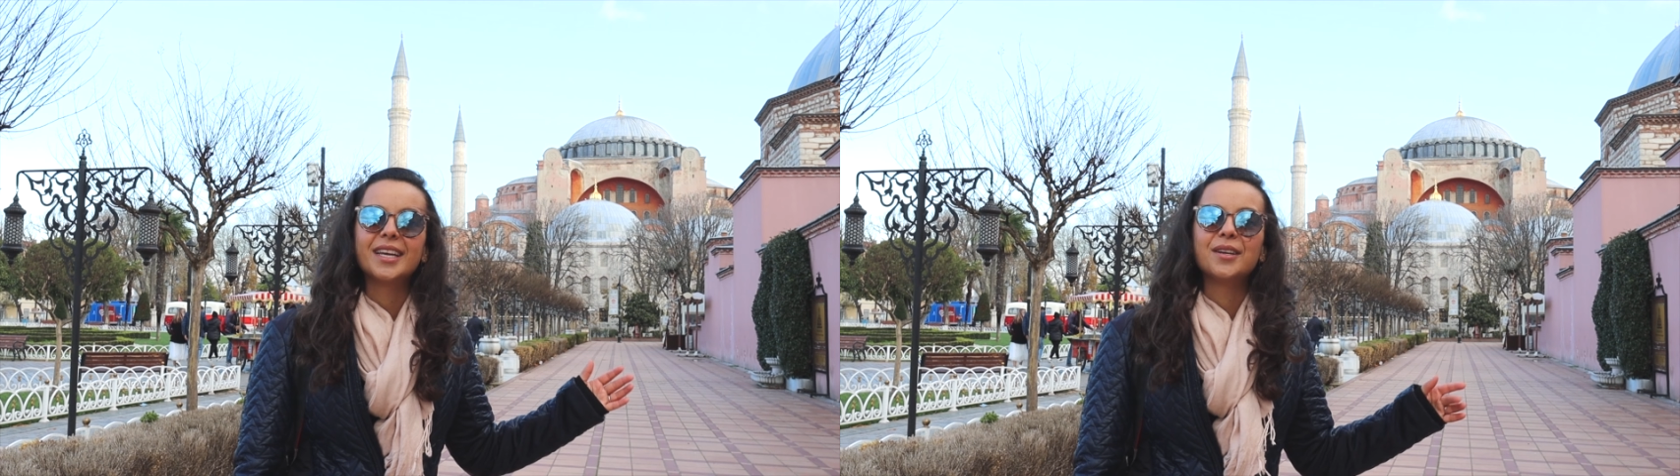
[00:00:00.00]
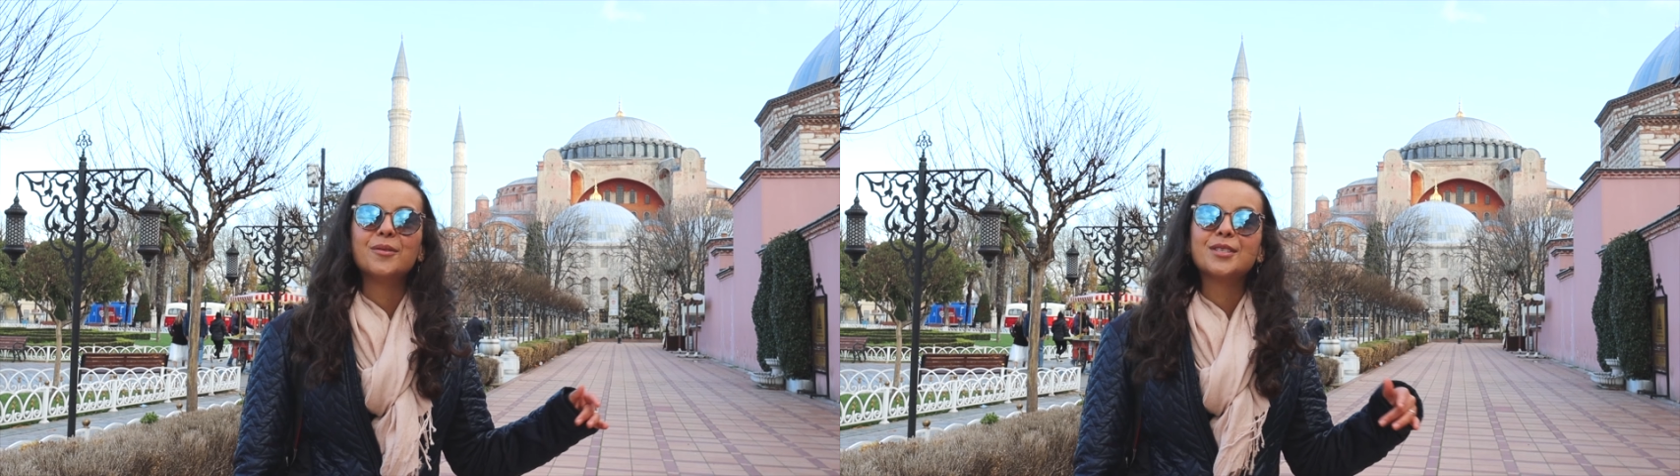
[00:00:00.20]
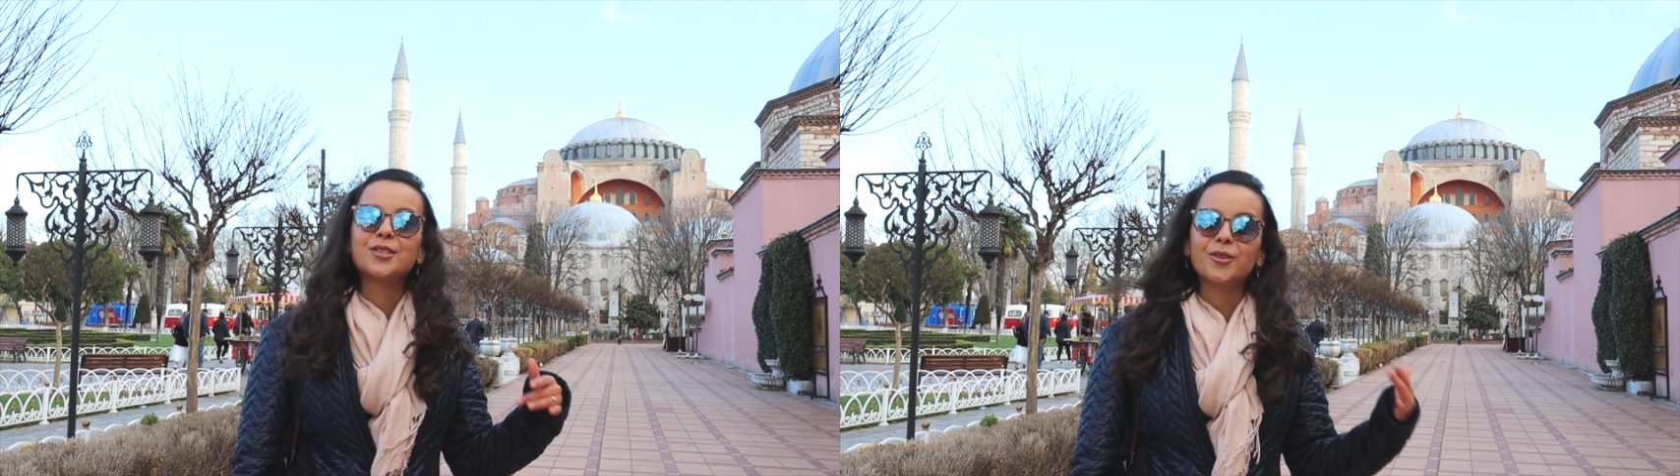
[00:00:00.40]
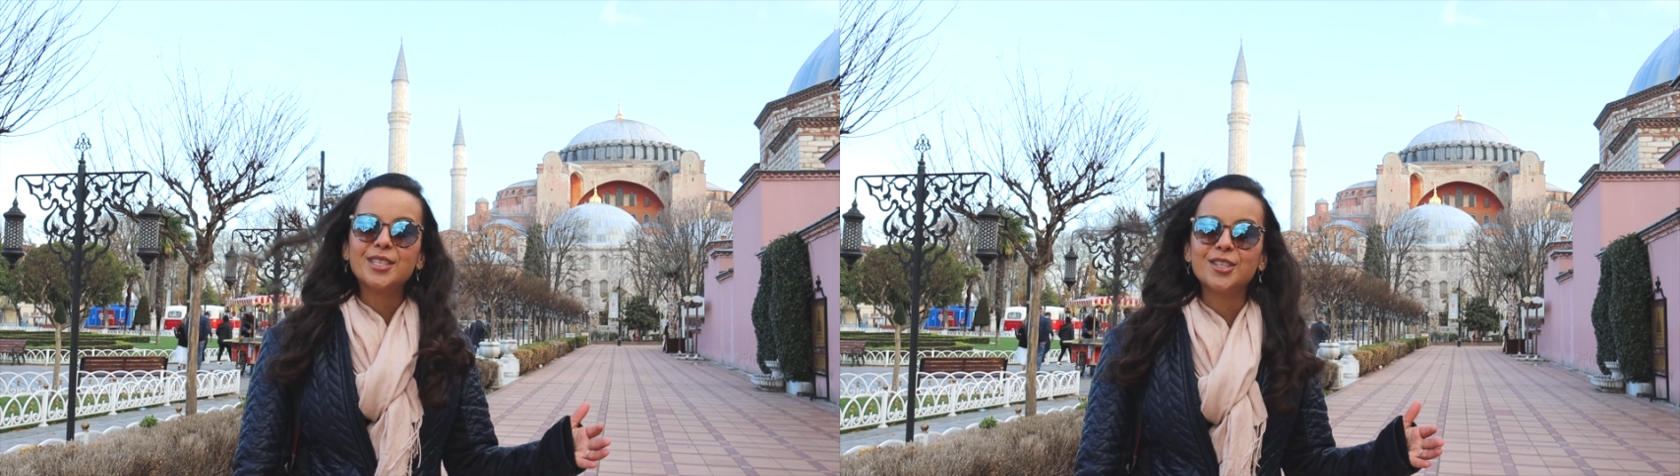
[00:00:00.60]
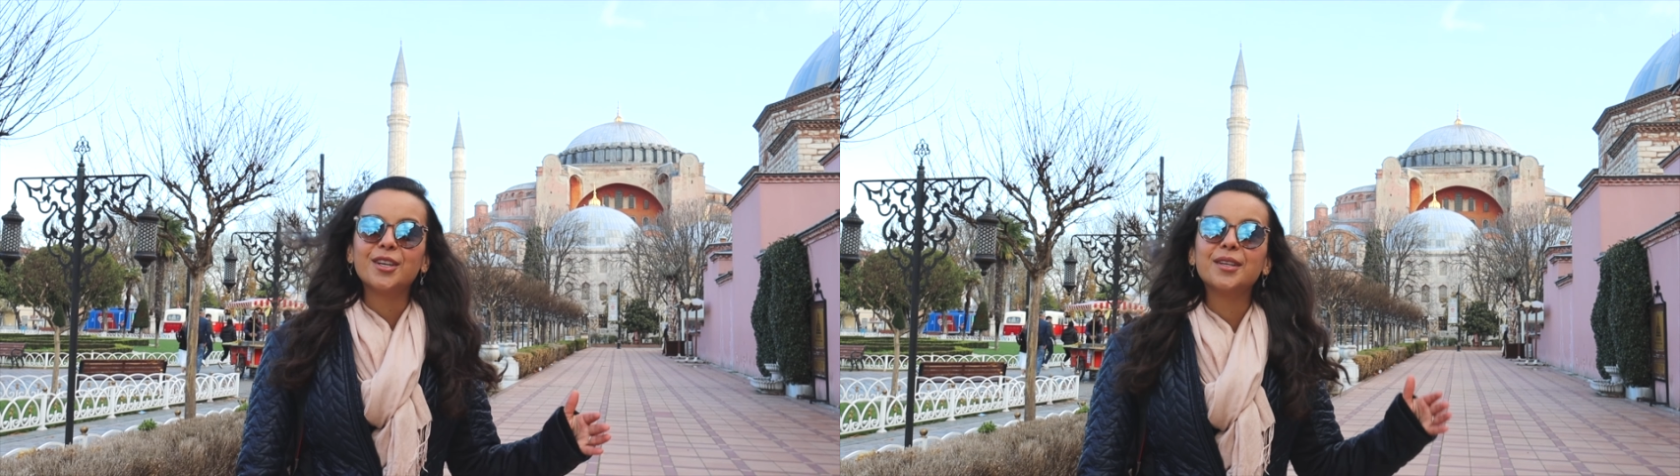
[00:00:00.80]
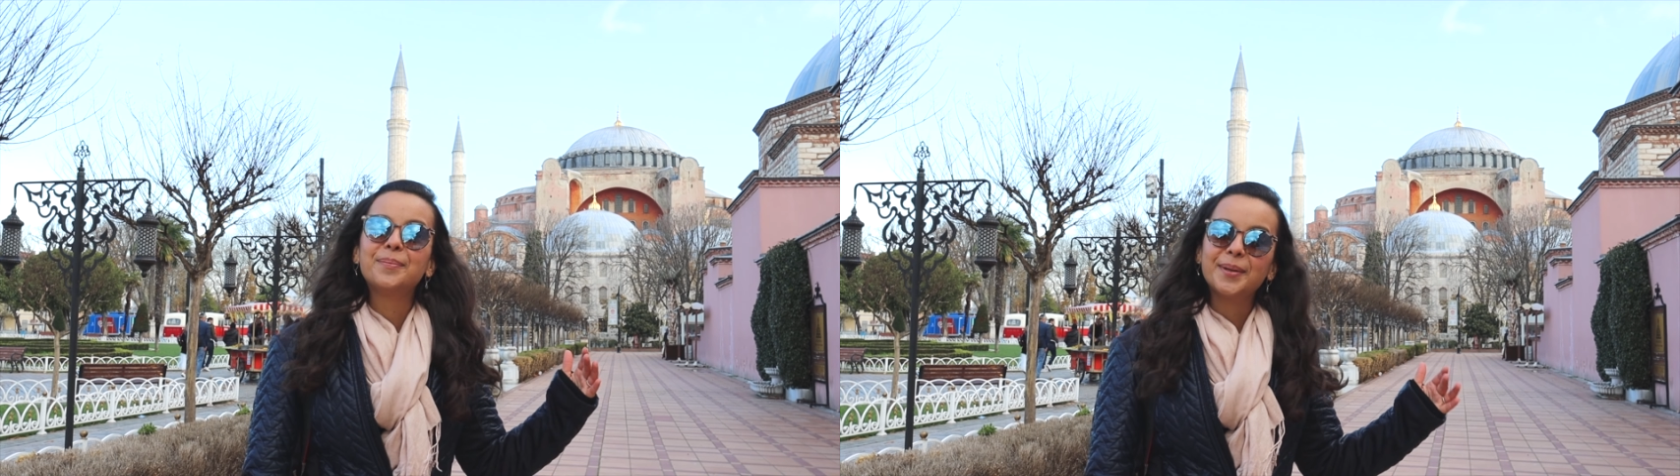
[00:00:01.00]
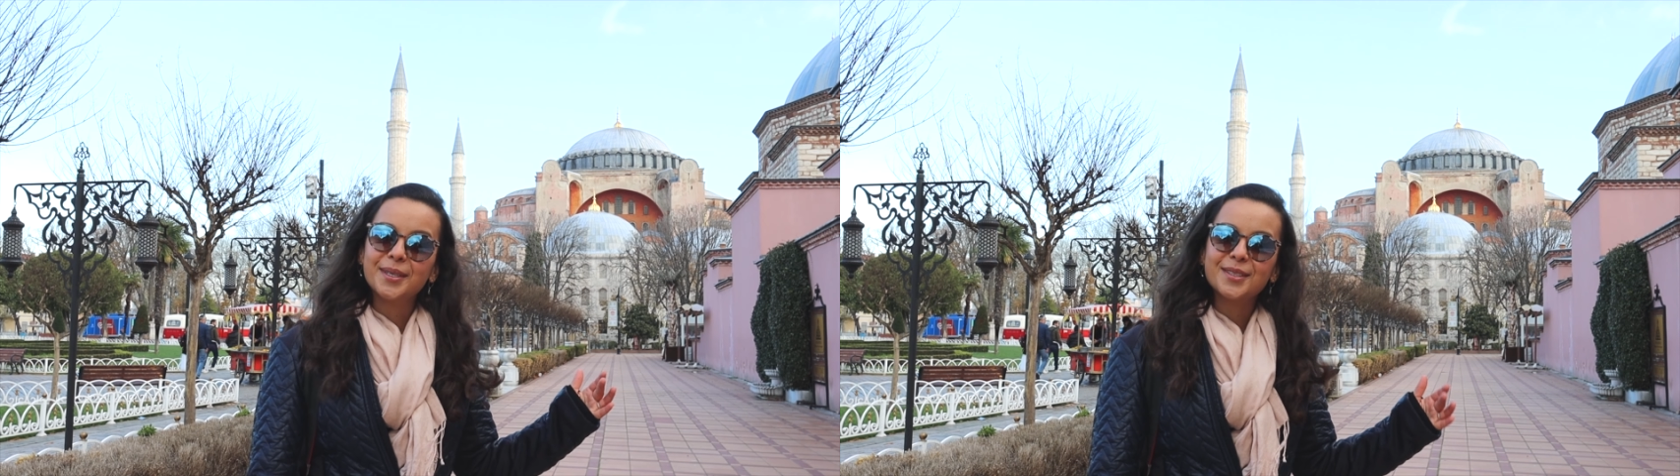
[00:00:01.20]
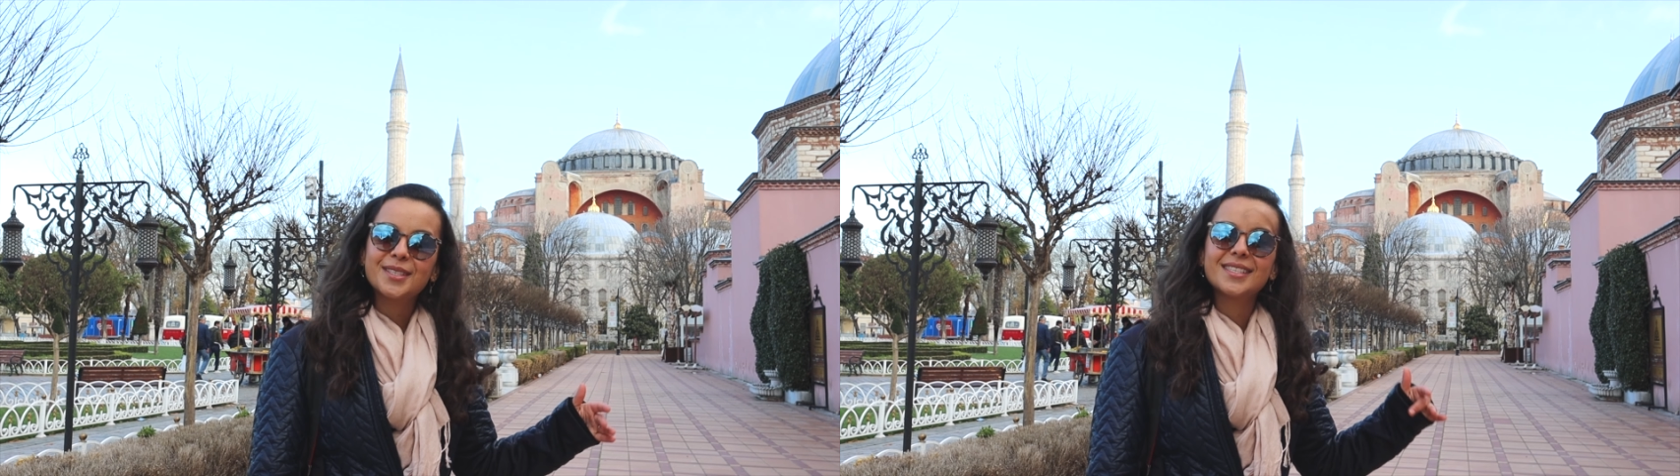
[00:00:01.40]
and it was originally
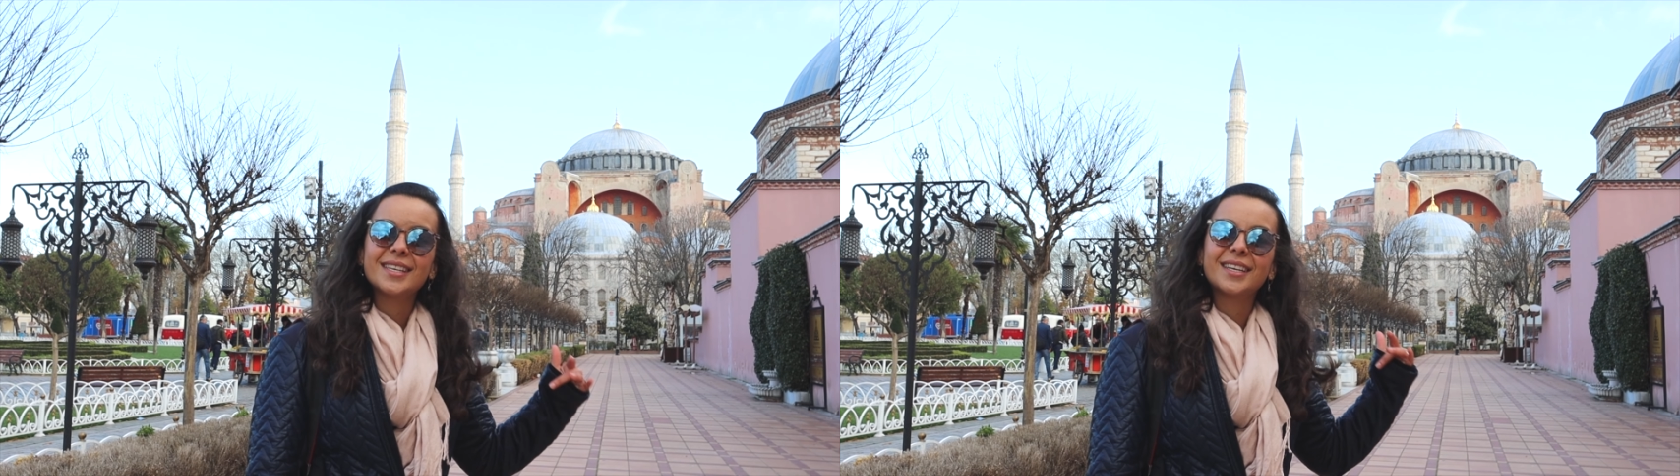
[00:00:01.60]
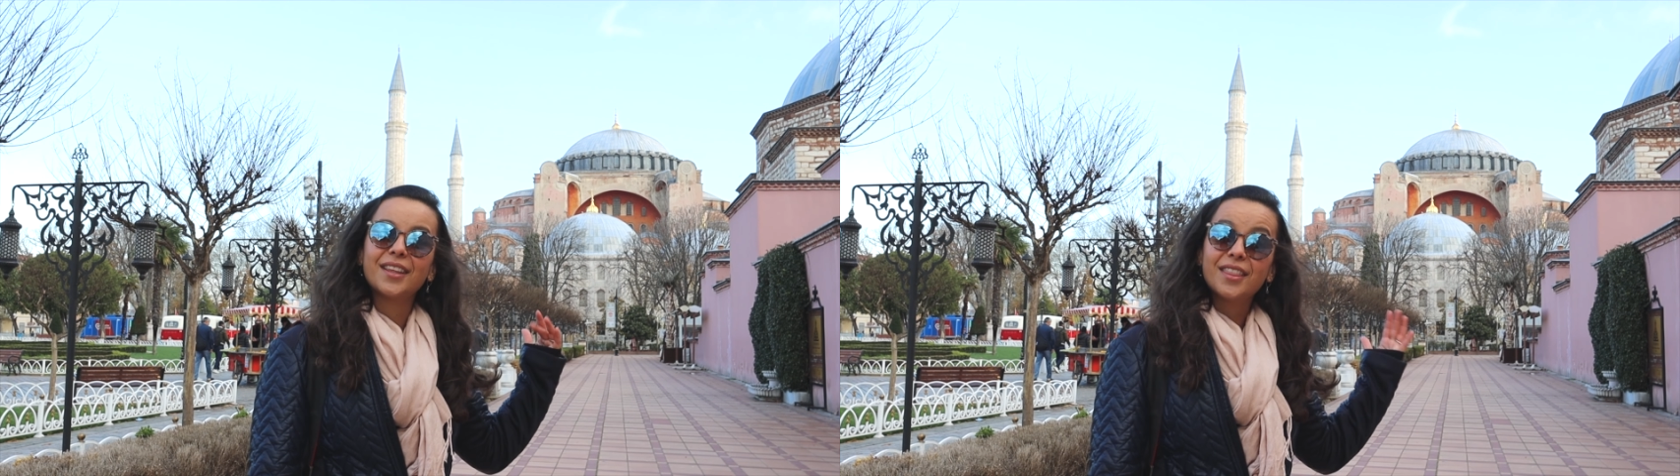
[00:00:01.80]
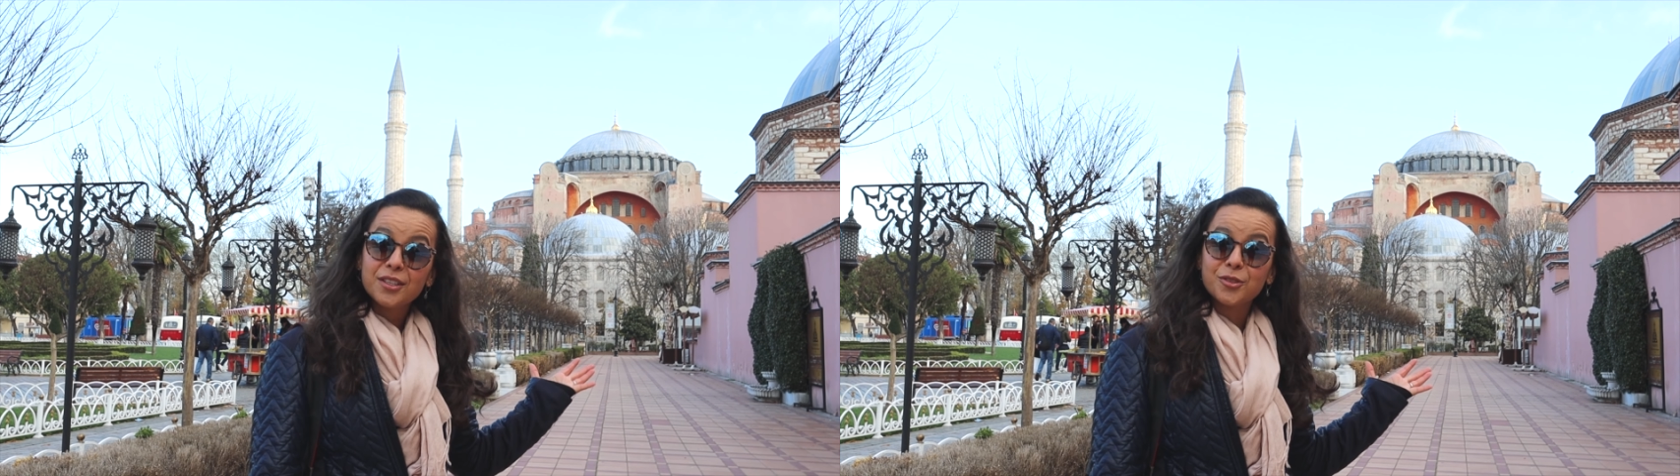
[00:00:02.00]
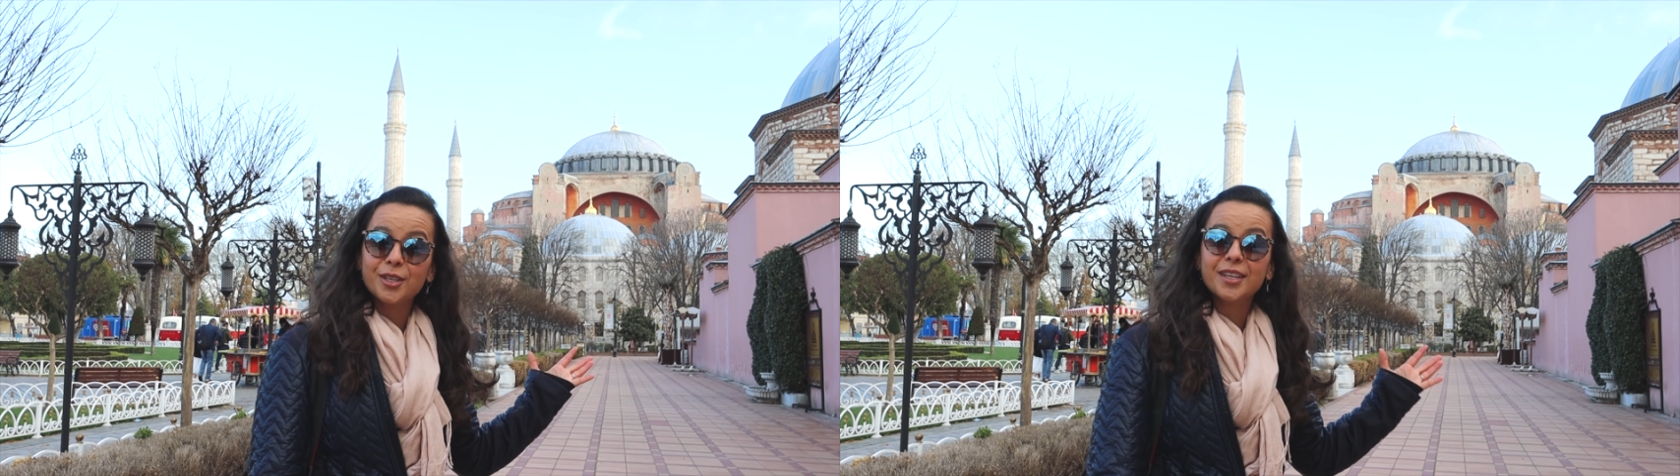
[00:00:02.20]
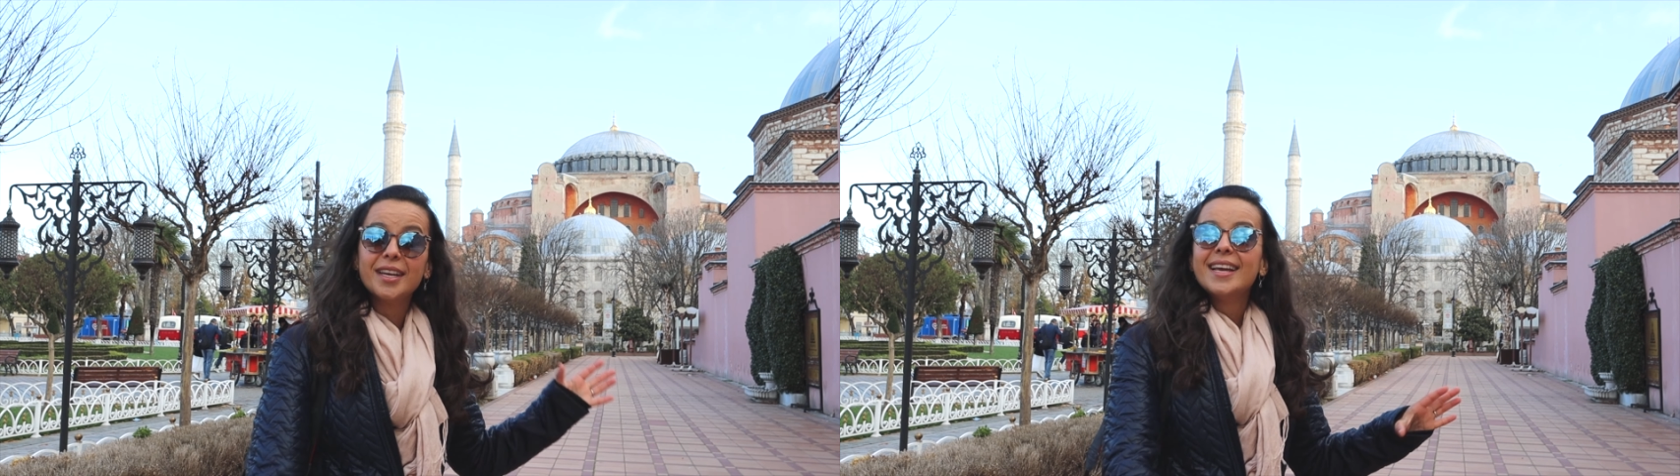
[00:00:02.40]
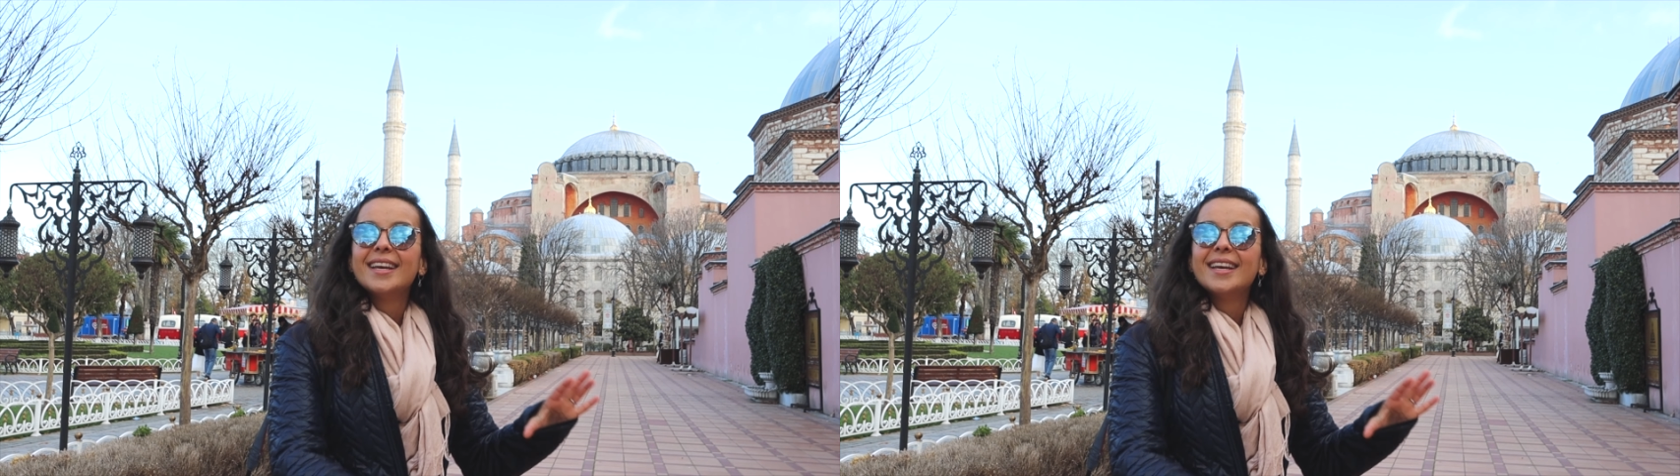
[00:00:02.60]
built as a cathedral.